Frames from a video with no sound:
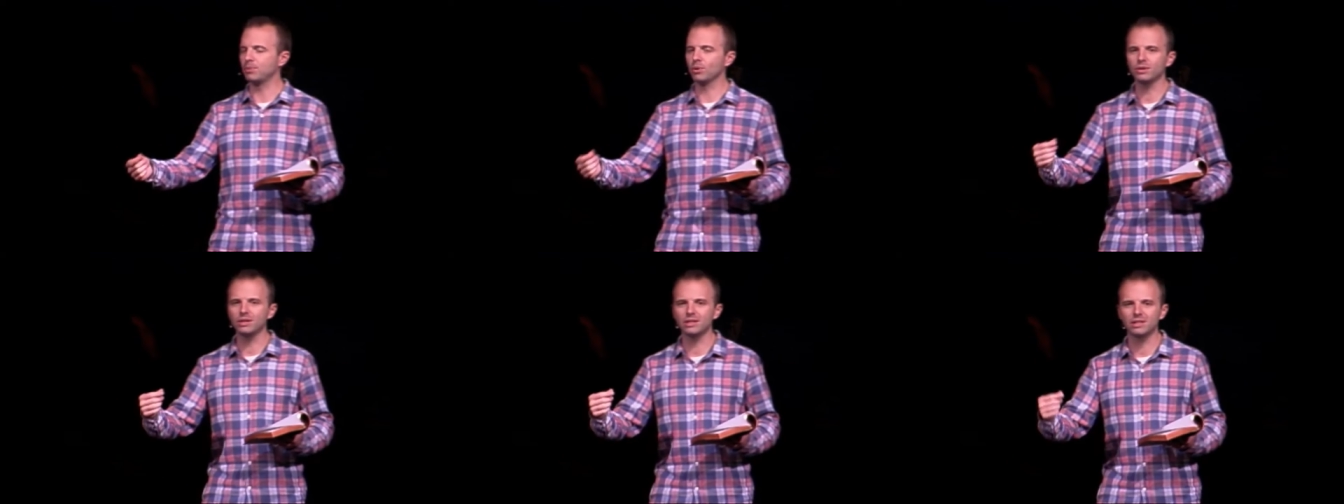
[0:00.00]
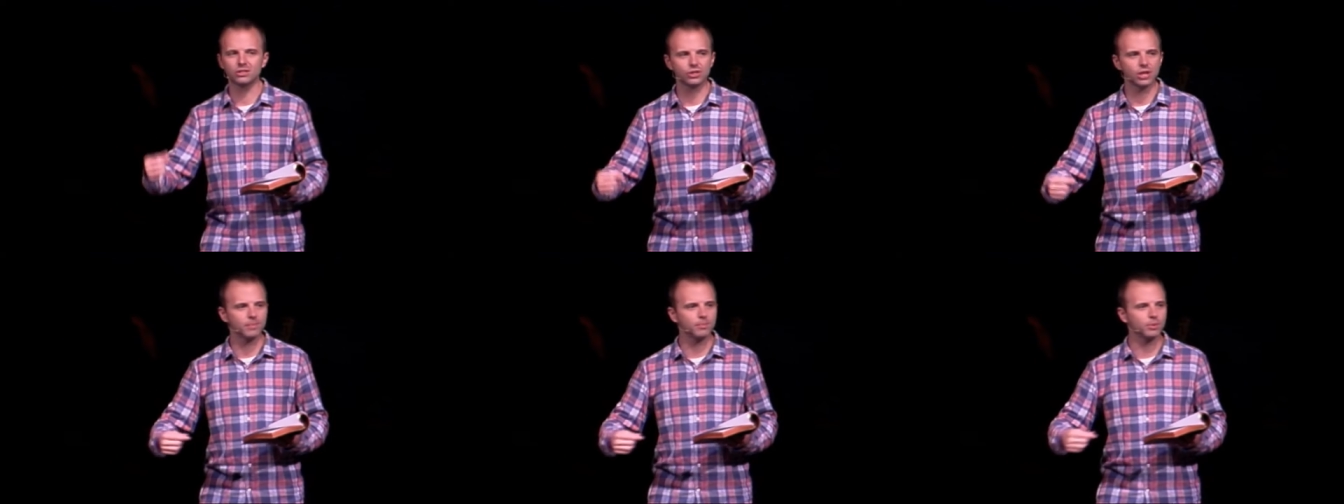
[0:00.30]
Only
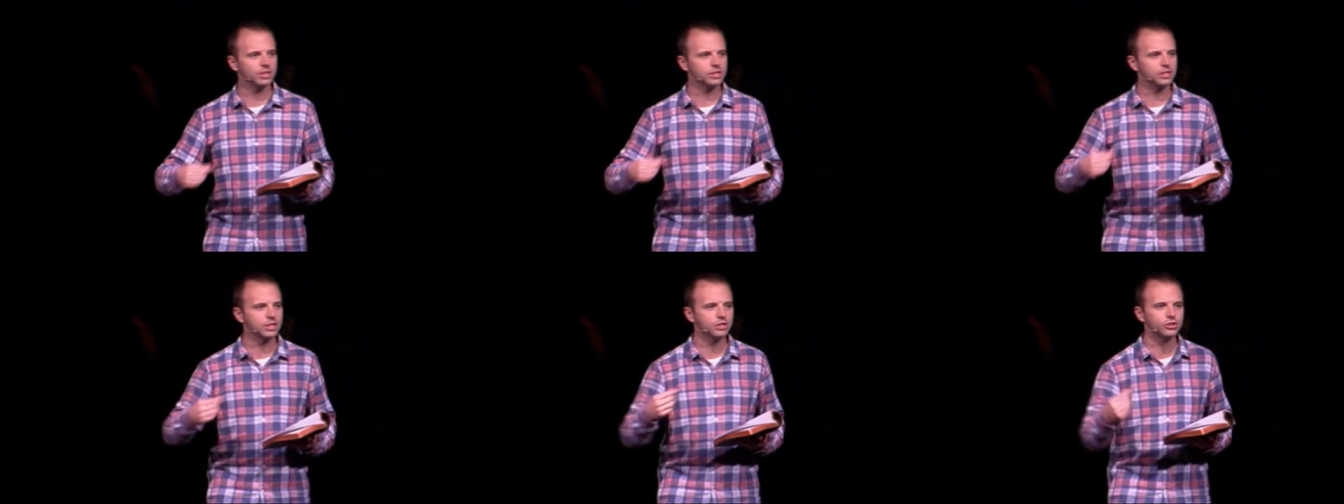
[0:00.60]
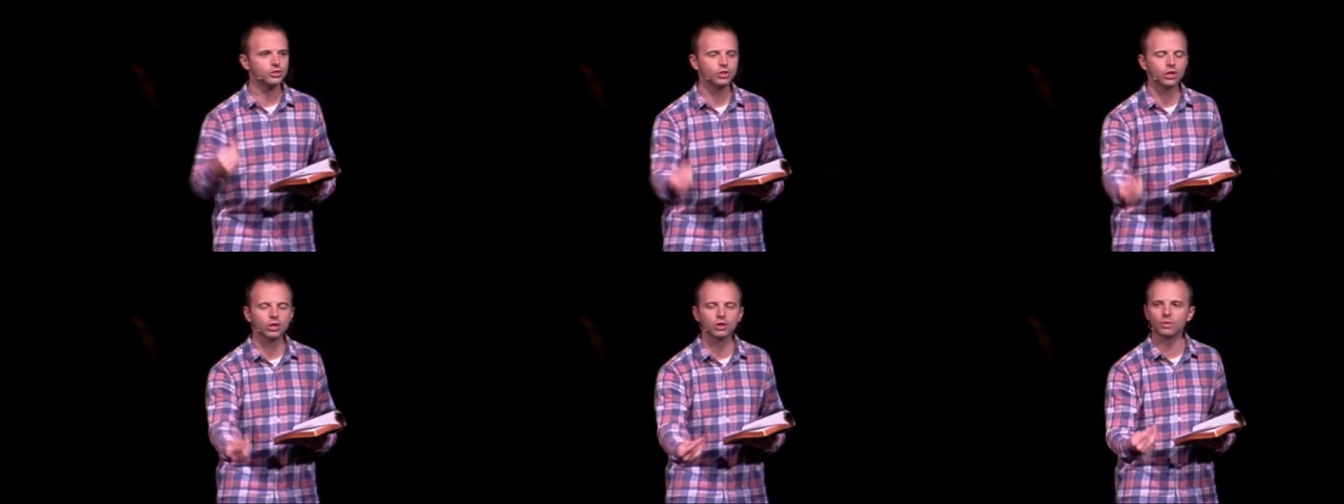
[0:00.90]
the shepherd is
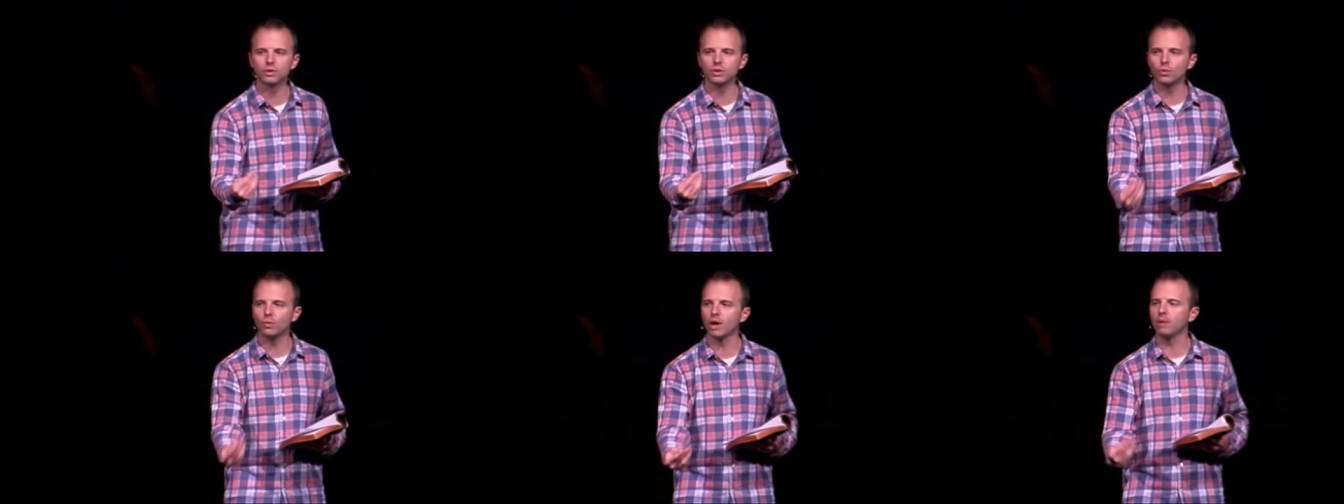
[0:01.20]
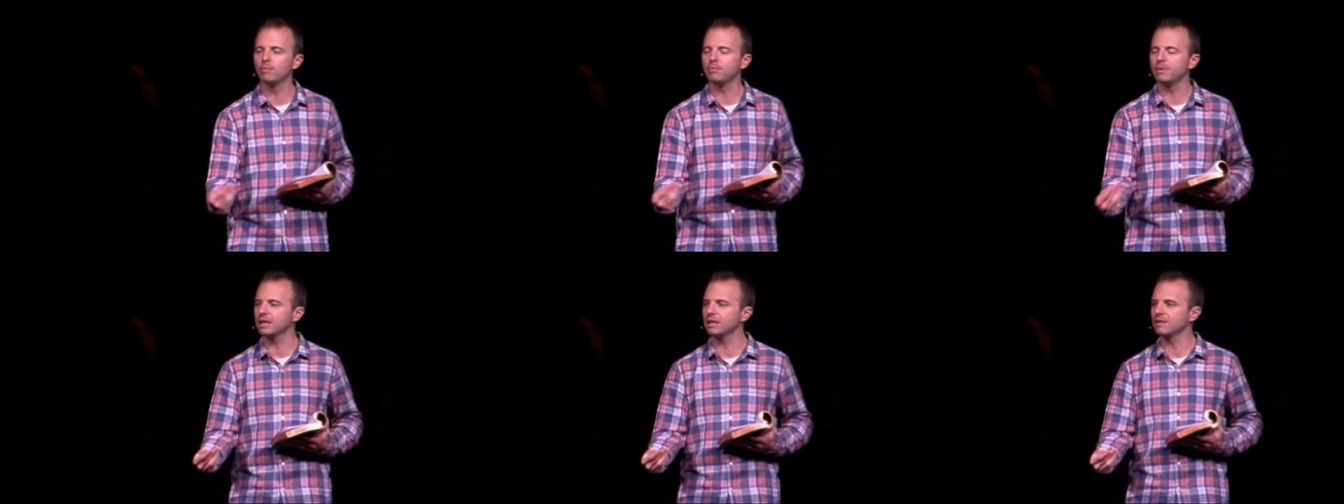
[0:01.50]
concerned with the
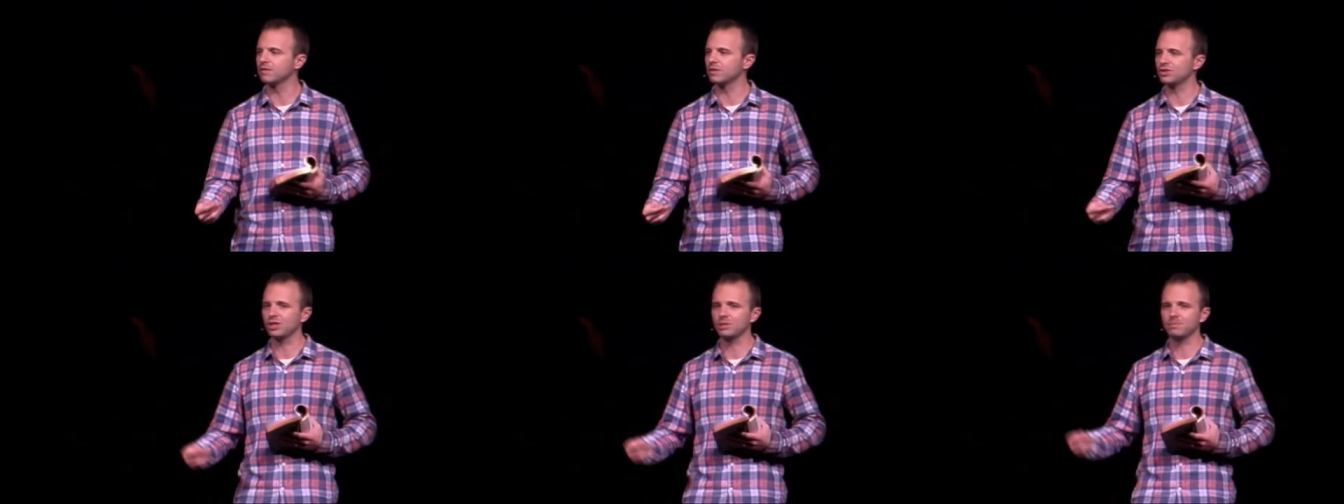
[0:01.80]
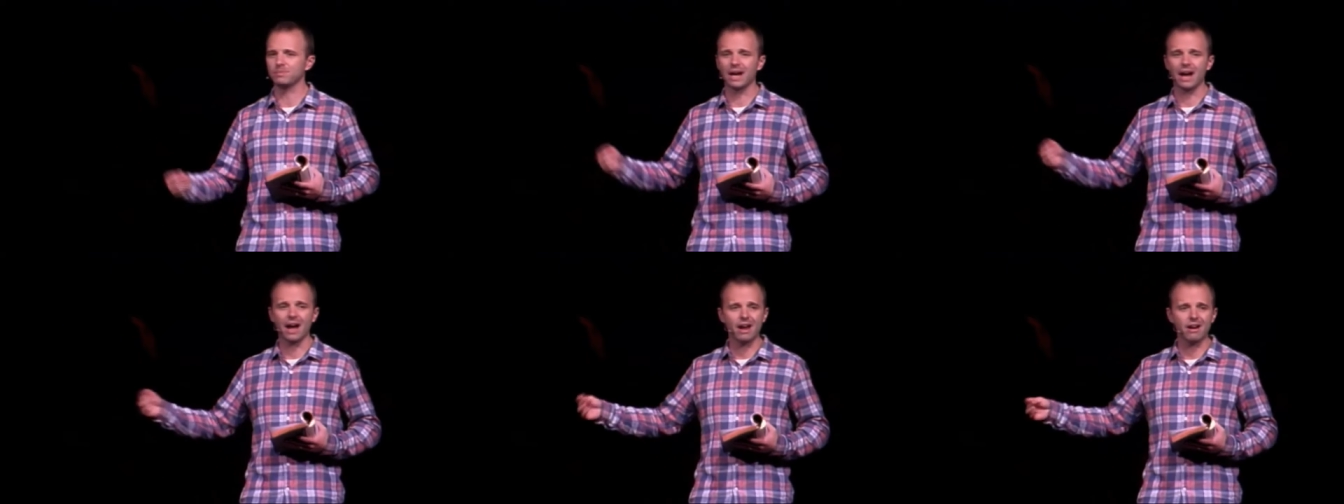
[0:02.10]
well being of the
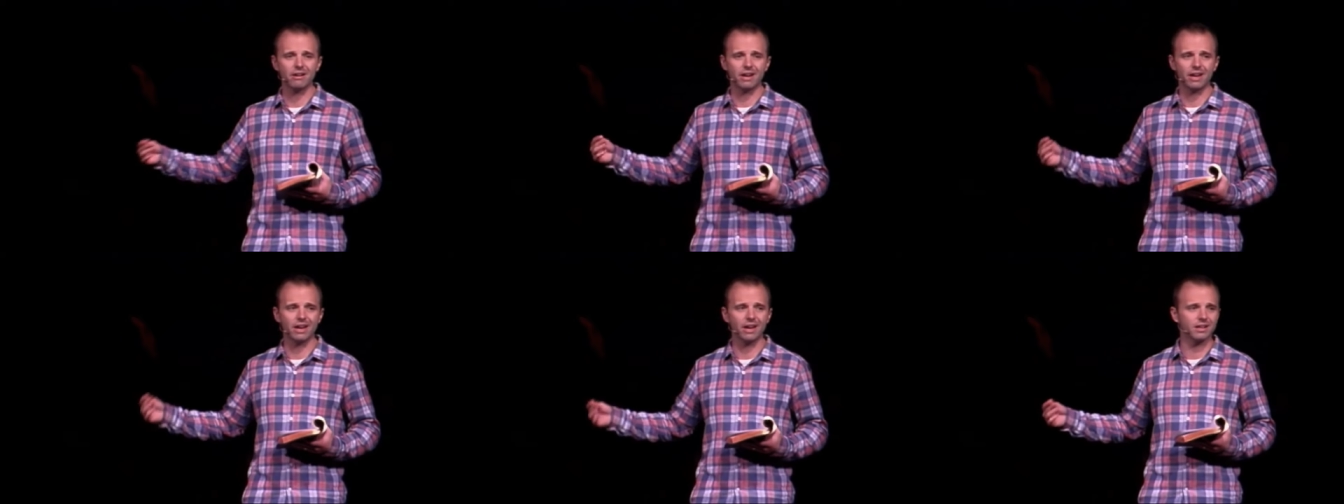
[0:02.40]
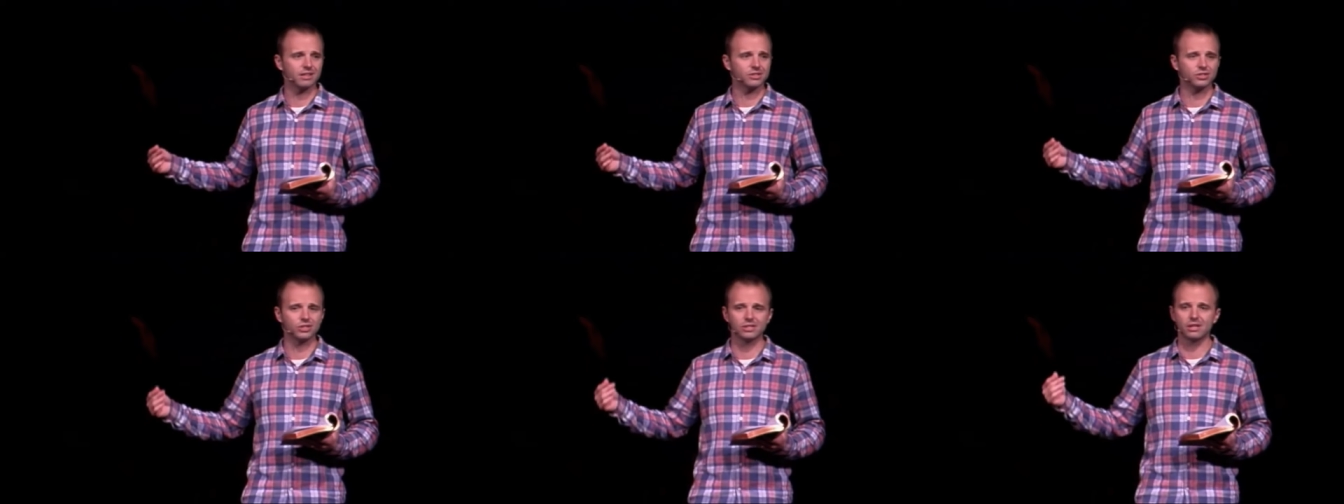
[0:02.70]
sheep. The hired
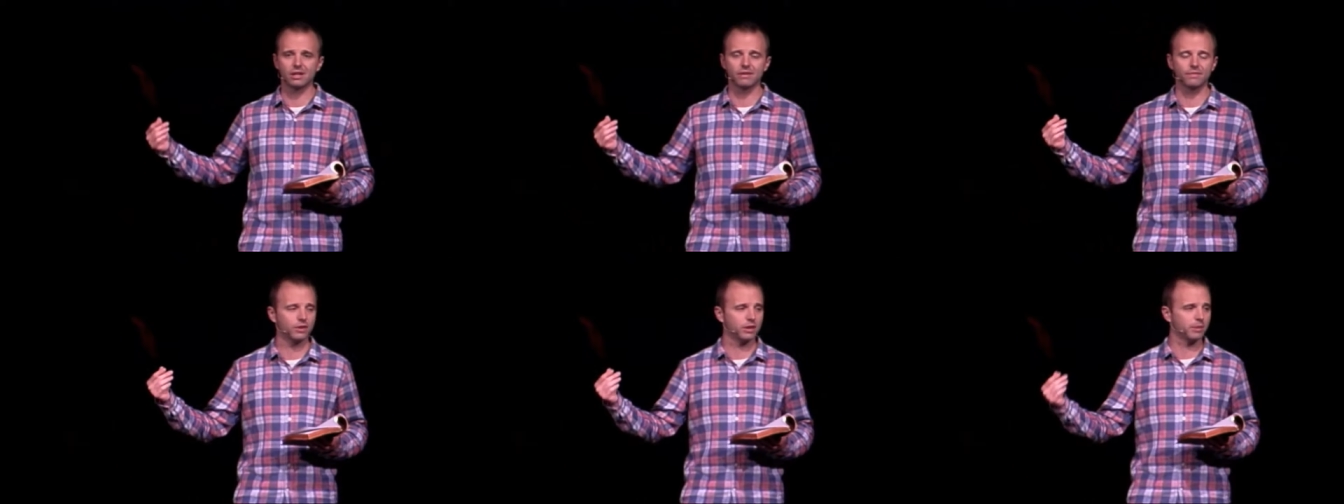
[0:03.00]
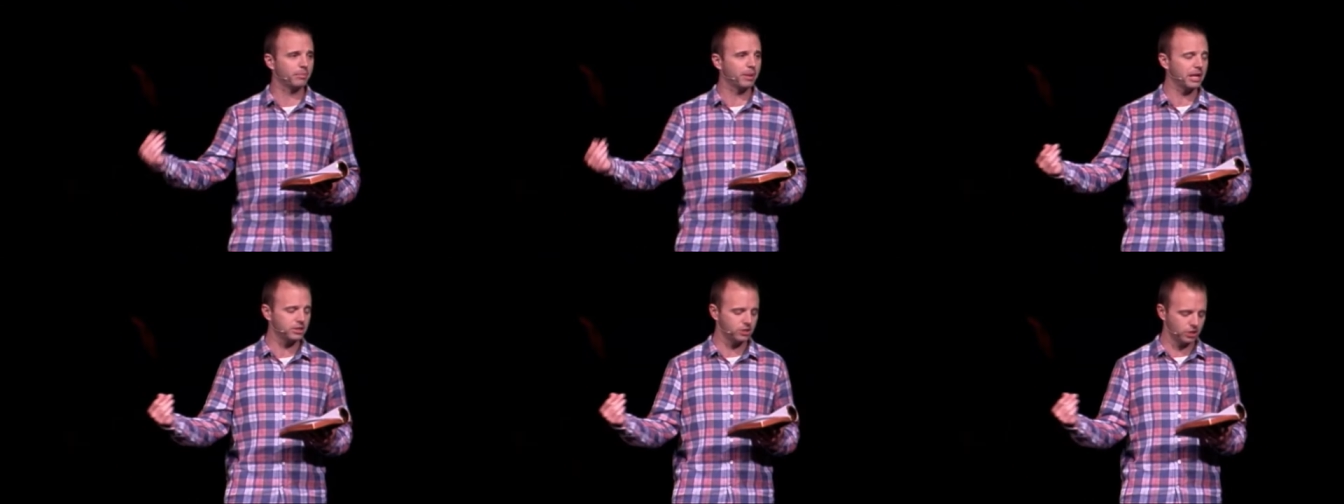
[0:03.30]
hand is just there for the
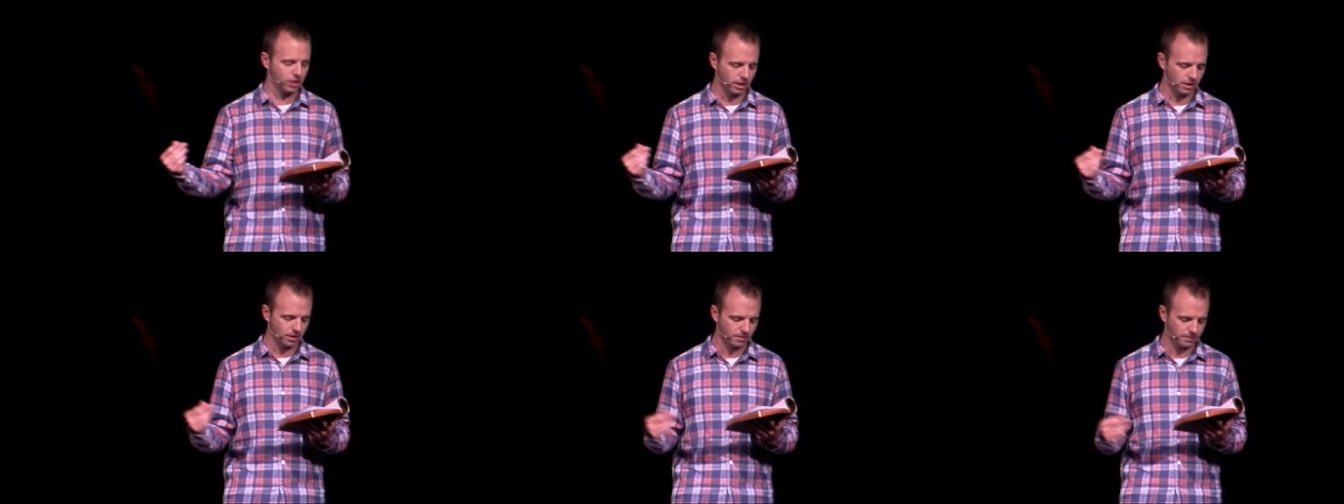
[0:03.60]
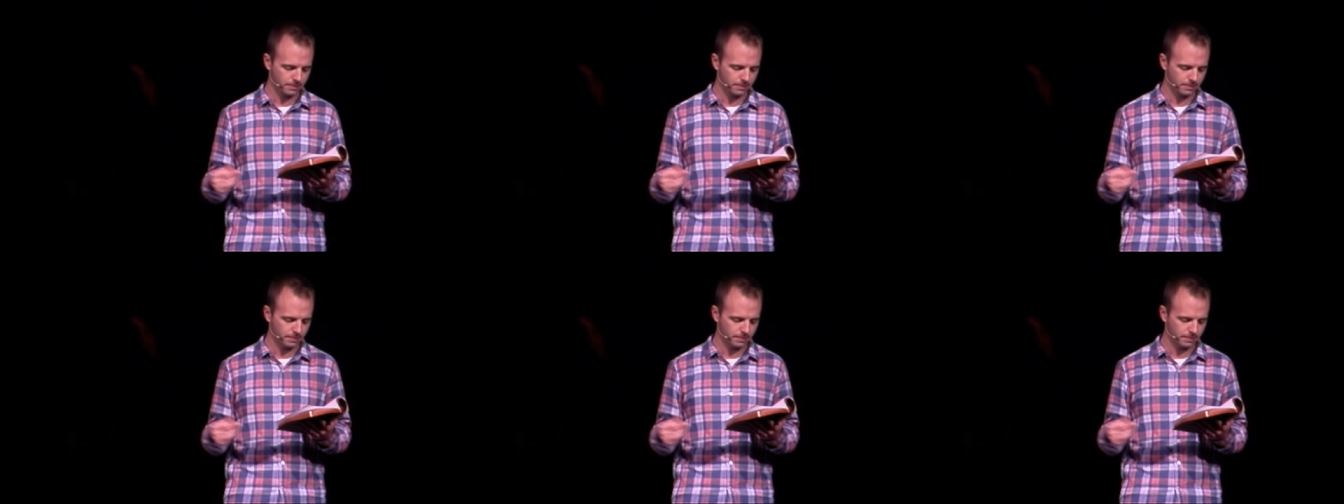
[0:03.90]
paycheck.